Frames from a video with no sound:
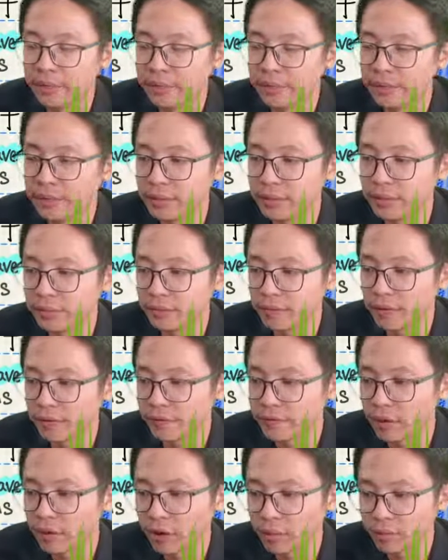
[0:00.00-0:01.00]
if the
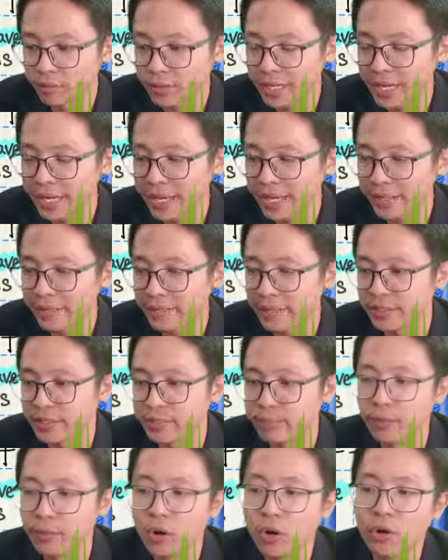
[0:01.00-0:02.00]
object is
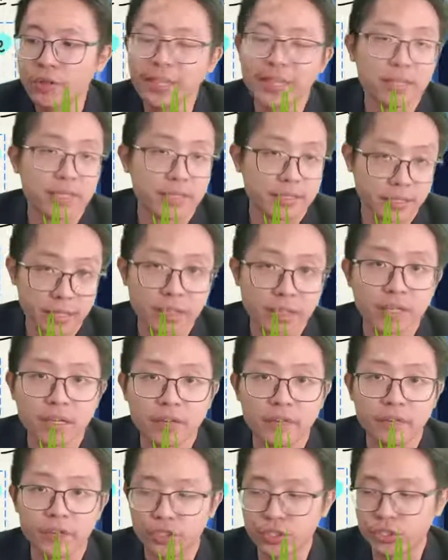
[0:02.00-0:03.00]
more than the center
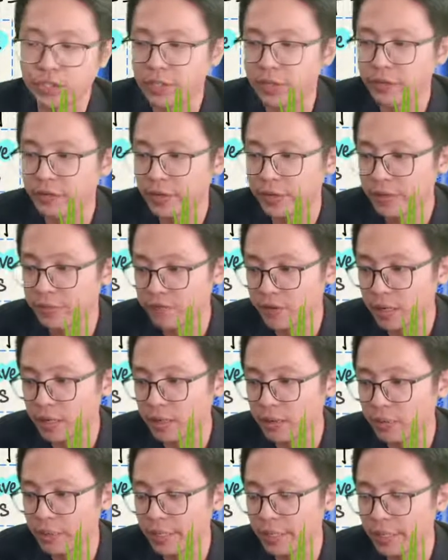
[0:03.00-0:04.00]
curvature, very far
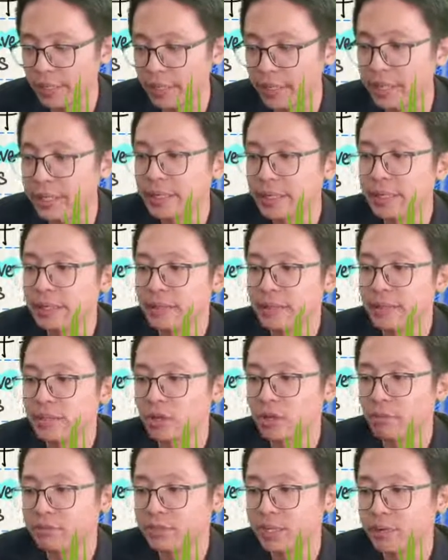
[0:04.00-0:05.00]
away, this
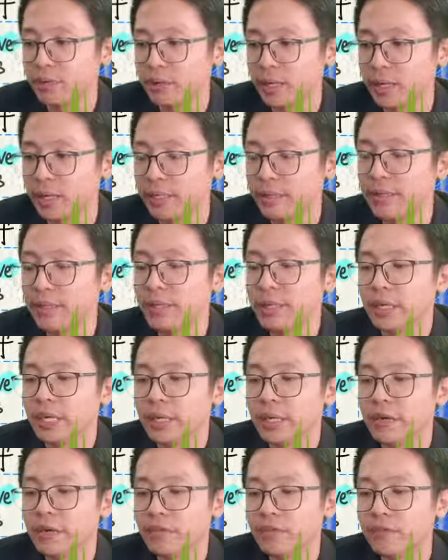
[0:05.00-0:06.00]
object one, it
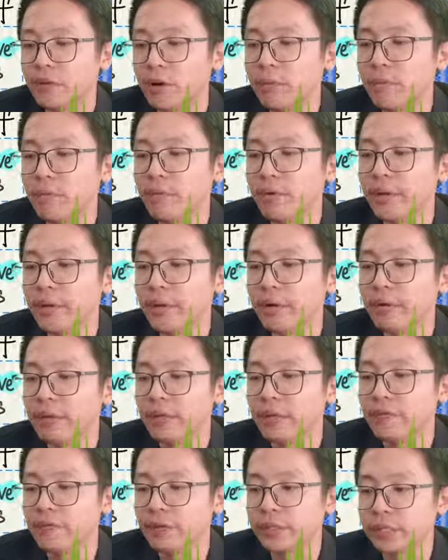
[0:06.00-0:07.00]
will form real
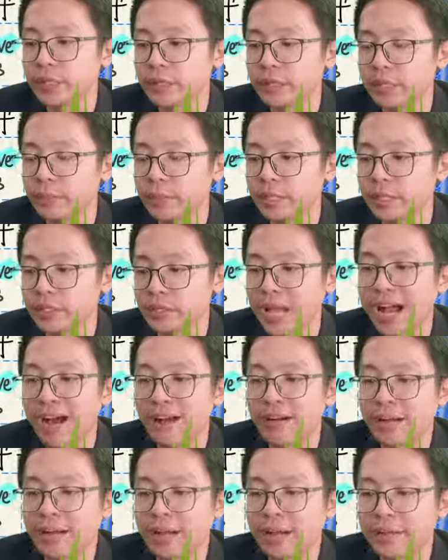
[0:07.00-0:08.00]
inverted diminished,
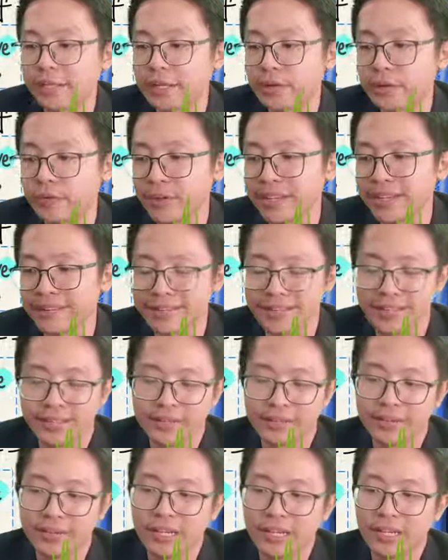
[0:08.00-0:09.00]
RID, read,
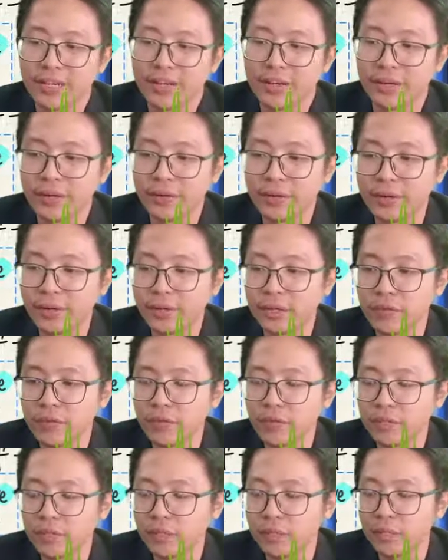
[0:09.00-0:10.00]
real
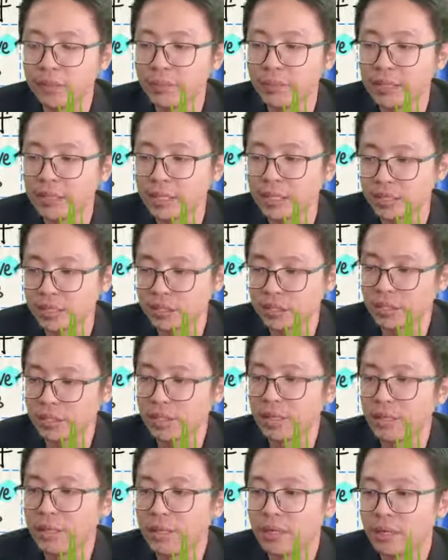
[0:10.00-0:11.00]
inverted diminished
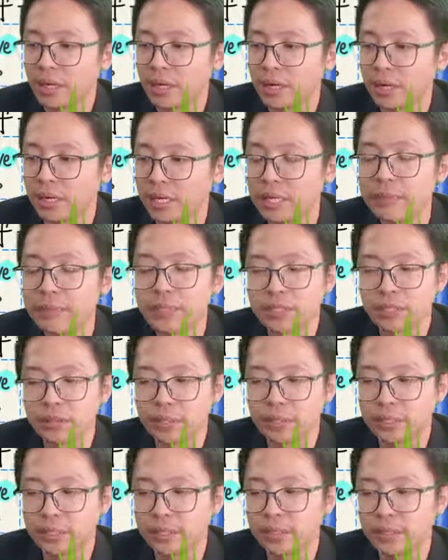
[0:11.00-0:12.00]
image over
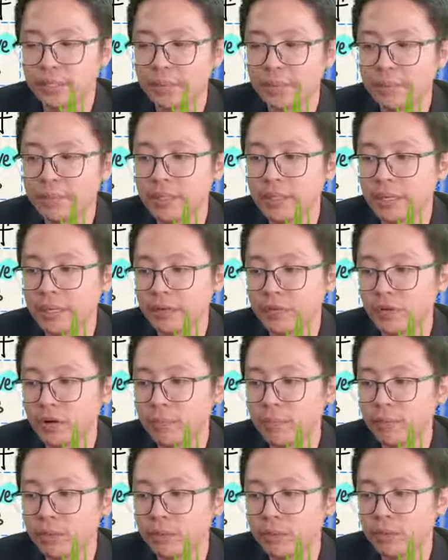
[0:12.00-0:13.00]
here. That means it form
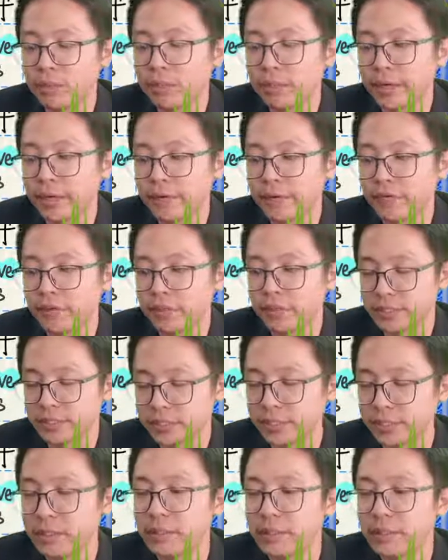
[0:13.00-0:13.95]
between the F and C.